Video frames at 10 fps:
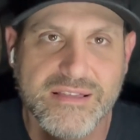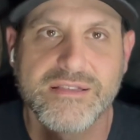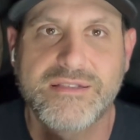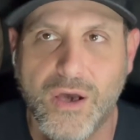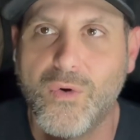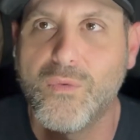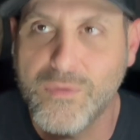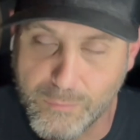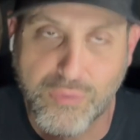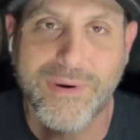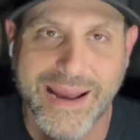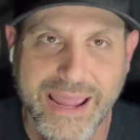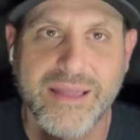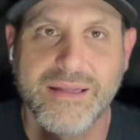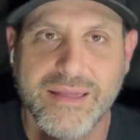So bring
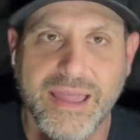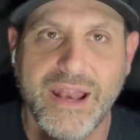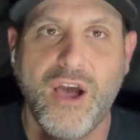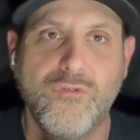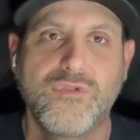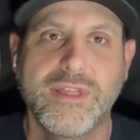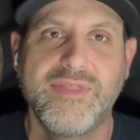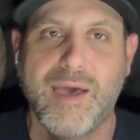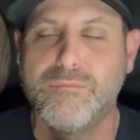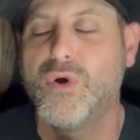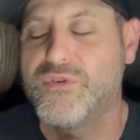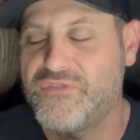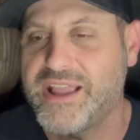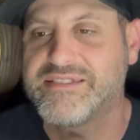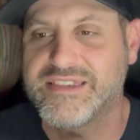it. And hopefully that
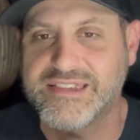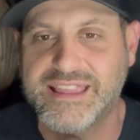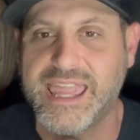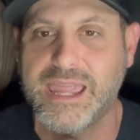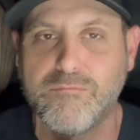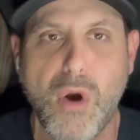motivates this team,